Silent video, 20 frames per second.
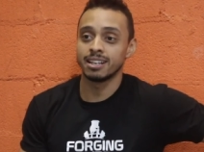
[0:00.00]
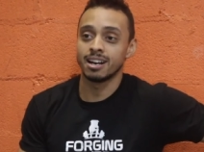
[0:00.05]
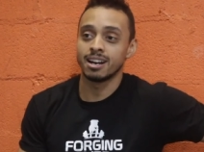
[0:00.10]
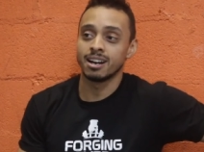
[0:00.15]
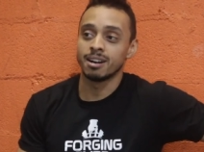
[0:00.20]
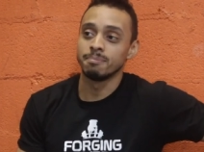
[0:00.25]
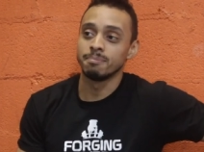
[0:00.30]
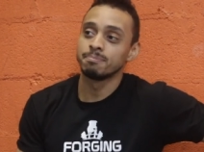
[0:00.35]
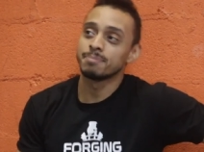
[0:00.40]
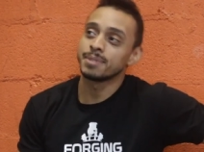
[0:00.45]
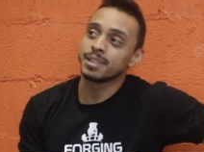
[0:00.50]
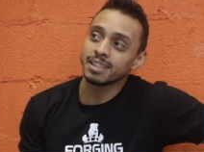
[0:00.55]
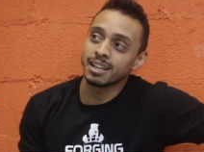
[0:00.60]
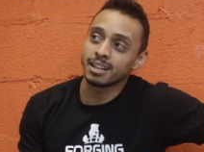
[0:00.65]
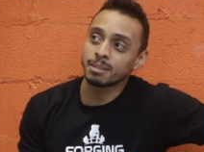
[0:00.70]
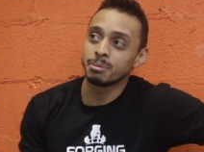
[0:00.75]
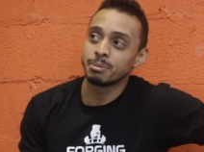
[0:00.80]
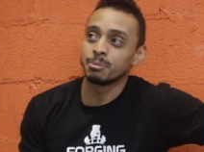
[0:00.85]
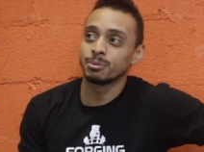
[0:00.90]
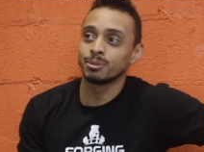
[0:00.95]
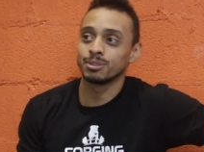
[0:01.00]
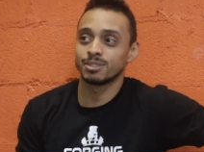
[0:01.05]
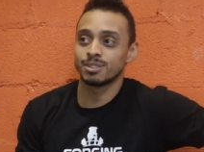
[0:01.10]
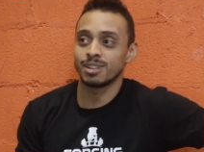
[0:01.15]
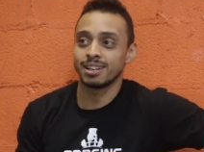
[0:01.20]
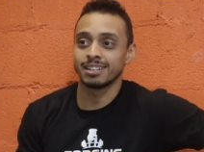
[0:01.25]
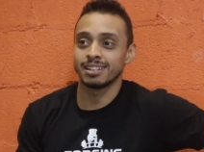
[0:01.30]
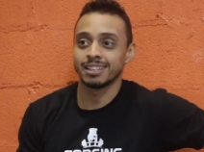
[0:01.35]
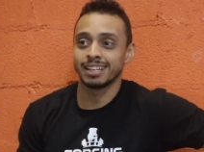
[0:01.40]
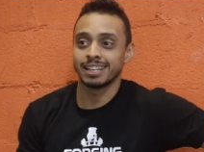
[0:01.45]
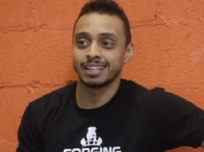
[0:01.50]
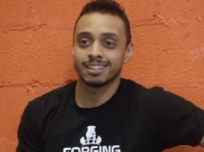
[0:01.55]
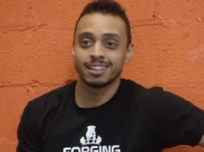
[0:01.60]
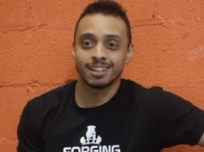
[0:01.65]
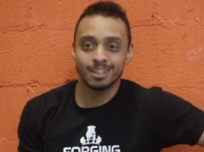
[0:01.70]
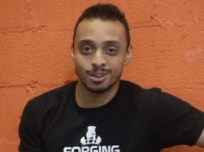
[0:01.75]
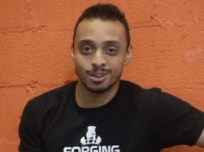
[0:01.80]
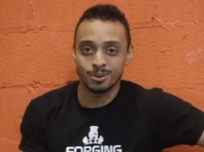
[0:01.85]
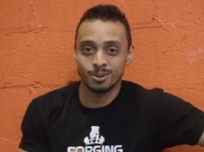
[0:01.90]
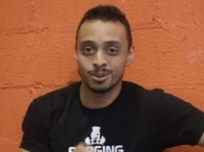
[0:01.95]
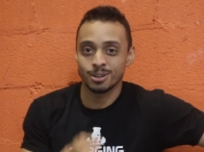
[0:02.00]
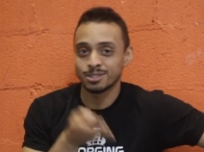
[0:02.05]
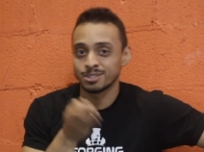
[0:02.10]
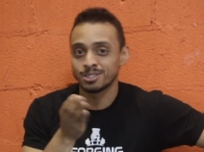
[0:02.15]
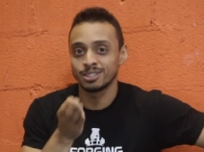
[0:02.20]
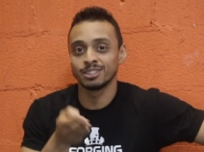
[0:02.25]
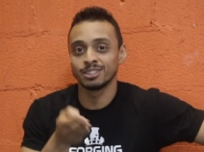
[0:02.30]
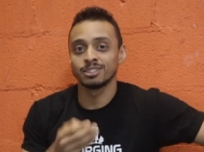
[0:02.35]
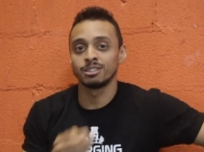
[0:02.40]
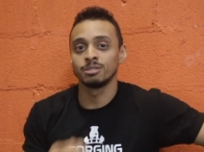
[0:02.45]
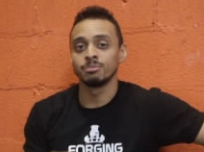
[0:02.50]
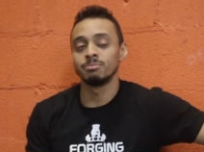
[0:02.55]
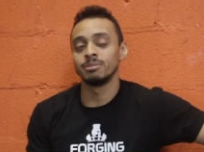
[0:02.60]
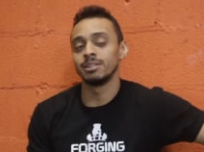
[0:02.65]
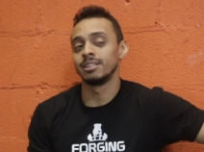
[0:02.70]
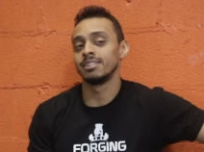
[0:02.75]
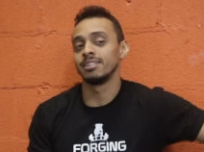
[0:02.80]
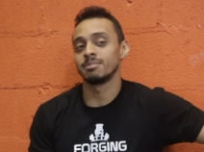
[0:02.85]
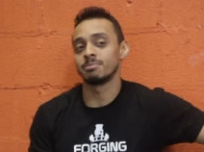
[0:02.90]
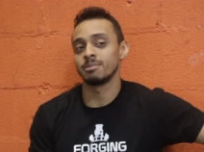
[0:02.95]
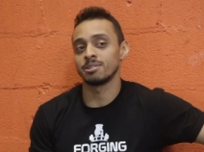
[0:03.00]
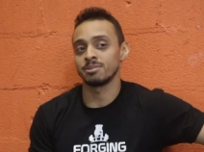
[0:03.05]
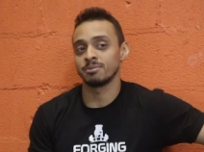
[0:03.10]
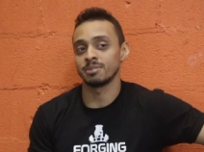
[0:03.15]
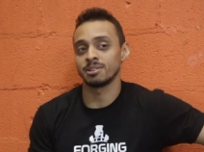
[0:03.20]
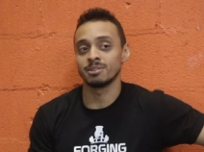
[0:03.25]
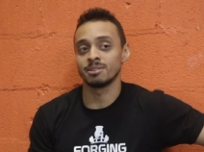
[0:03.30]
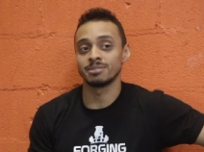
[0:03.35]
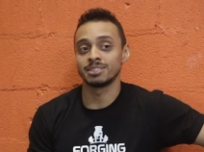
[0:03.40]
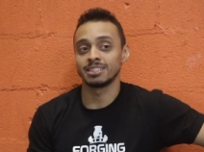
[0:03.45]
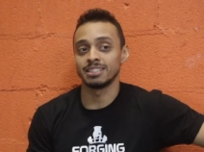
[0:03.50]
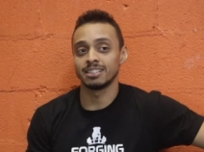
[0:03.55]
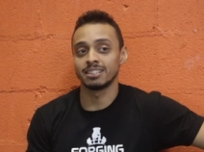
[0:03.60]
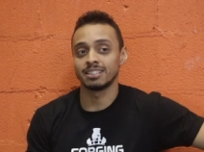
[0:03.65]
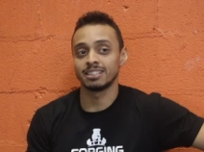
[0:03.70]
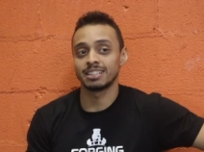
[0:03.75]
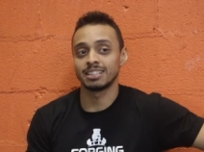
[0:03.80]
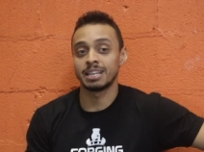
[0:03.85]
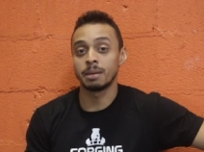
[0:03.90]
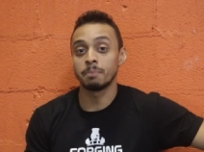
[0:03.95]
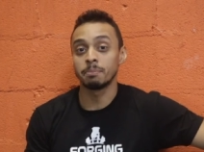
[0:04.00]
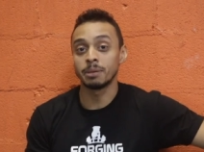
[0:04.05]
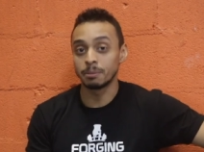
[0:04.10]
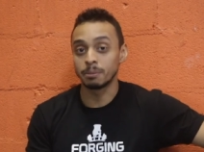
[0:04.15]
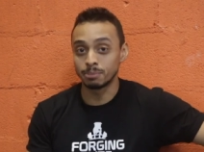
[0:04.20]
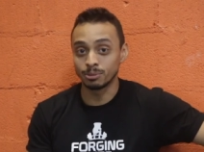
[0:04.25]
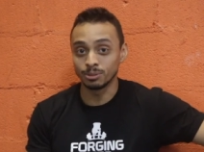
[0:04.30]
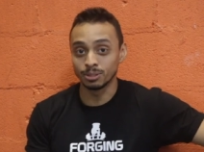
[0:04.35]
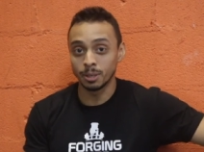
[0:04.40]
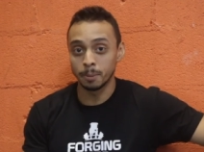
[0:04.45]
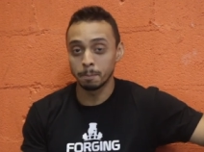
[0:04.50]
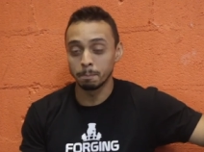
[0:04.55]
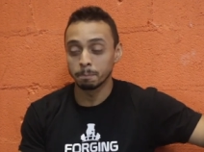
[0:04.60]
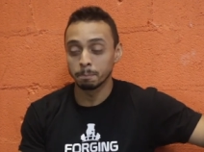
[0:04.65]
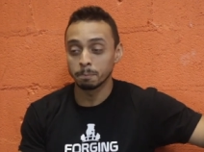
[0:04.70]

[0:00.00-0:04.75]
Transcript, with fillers: Um, a lot of people try to like cut corners a little bit, especially when it comes to the kipping pull-up